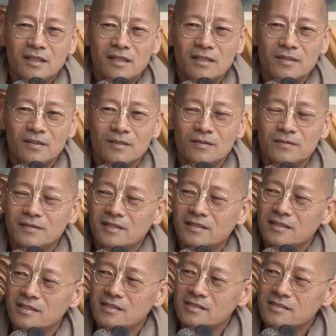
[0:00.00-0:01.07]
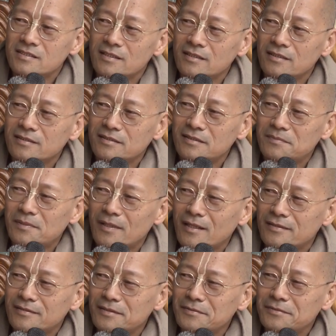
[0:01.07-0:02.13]
along with his elder
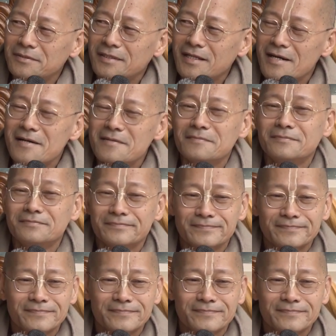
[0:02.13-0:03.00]
brother, will come